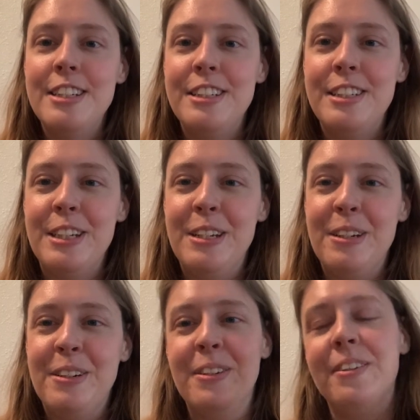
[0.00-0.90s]

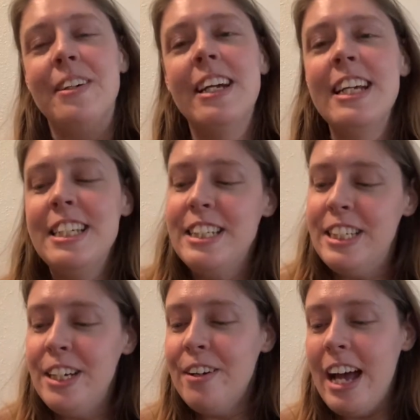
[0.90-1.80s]
Two.
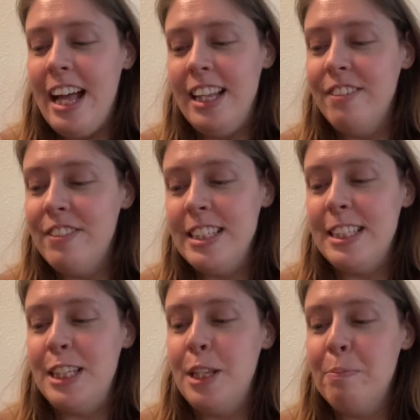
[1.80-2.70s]
Two elephants
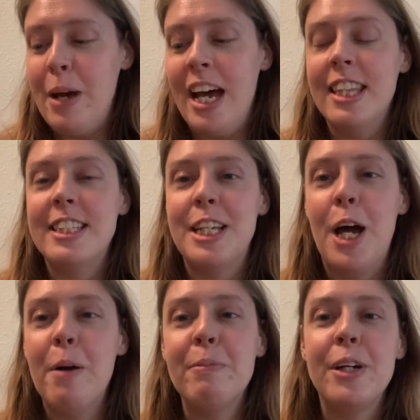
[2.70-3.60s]
in the
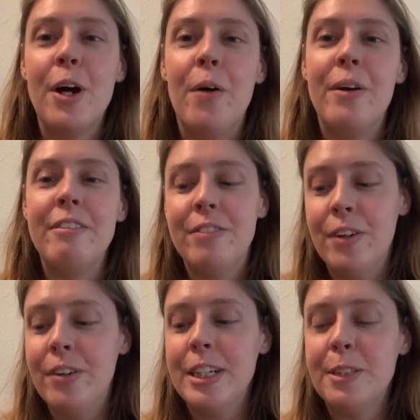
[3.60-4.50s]
bathtub going
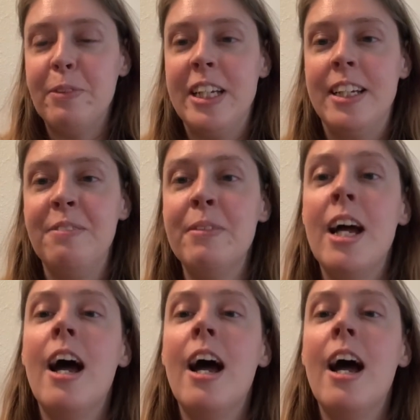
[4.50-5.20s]
for a swim.